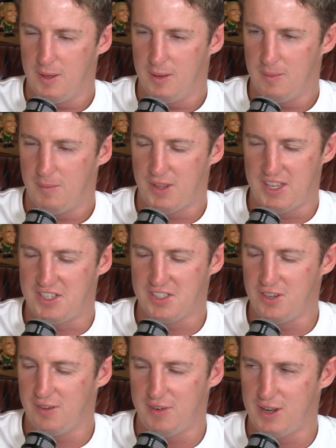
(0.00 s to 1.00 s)
But they're
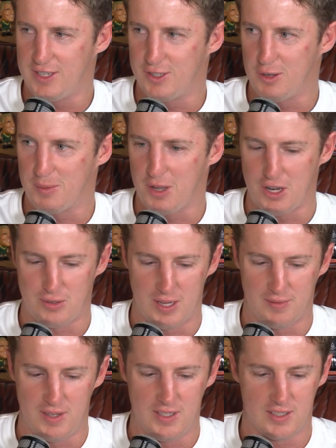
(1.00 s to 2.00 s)
just not very Supercoach
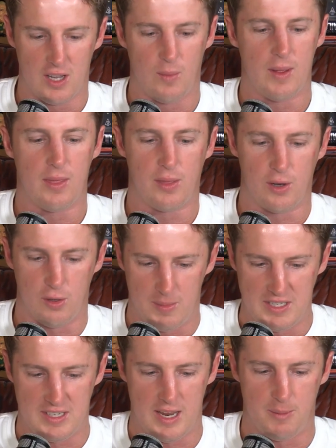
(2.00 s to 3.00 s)
relevant. So I went through a
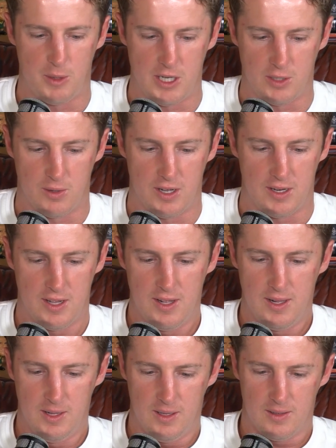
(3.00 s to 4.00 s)
bit deeper into it.
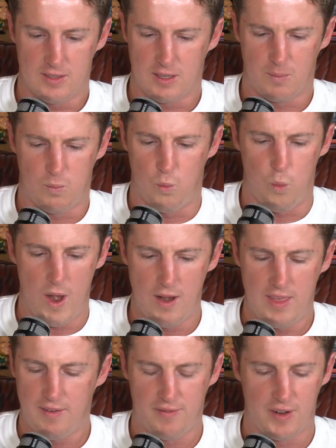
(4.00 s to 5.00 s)
I was like, where
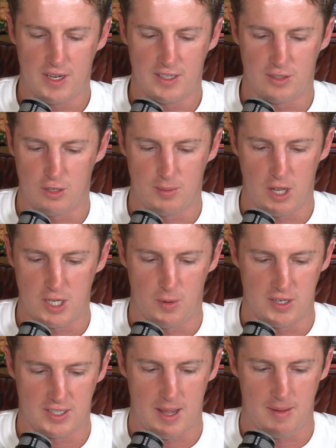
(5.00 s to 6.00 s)
are their freaking Supercoach
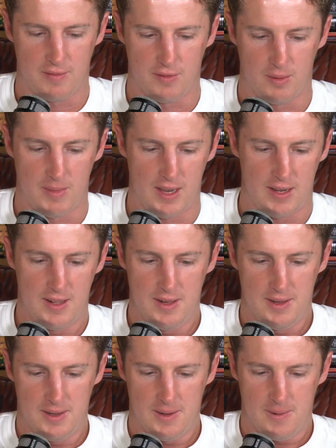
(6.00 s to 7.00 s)
points coming from then?
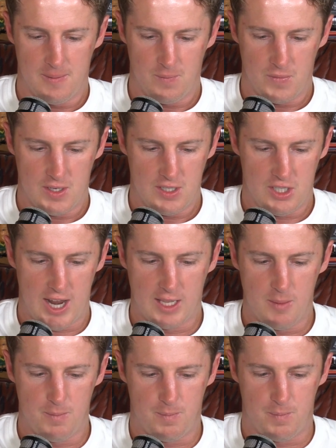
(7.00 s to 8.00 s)
So
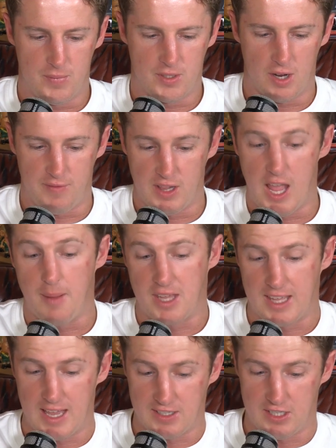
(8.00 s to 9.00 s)
William
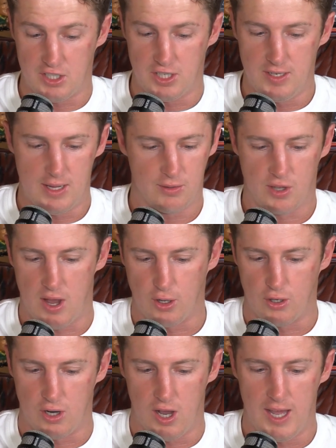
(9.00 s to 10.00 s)
Kikau's injured. He was
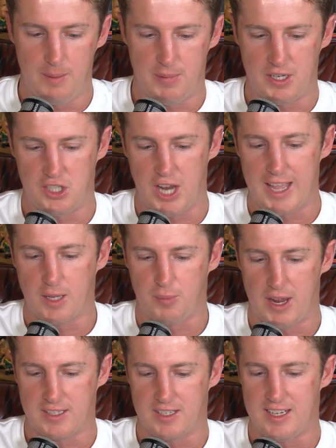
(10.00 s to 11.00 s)
going all right. But Jacob
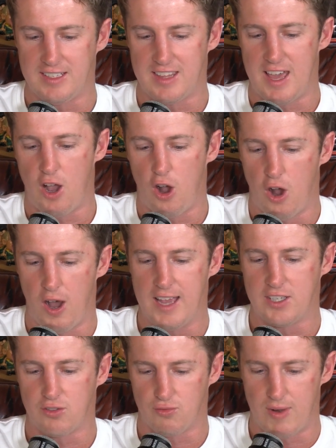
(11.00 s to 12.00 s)
Preston, he's their
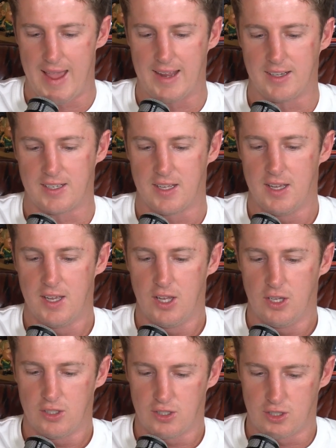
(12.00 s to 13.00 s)
highest ranked
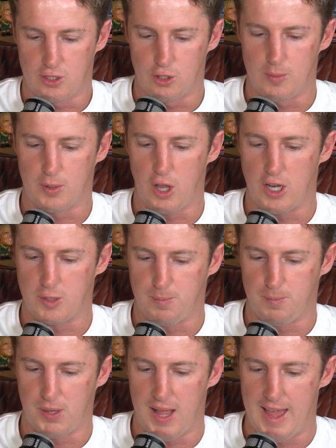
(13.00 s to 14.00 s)
Supercoach
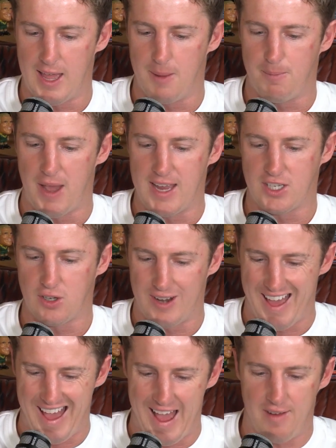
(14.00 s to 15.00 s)
player based
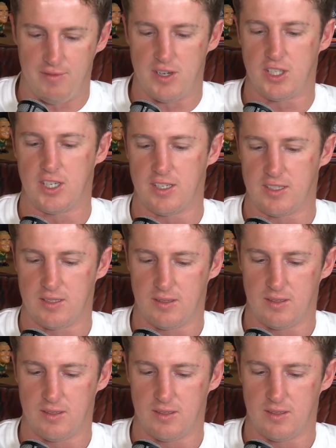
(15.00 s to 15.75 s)
on averages.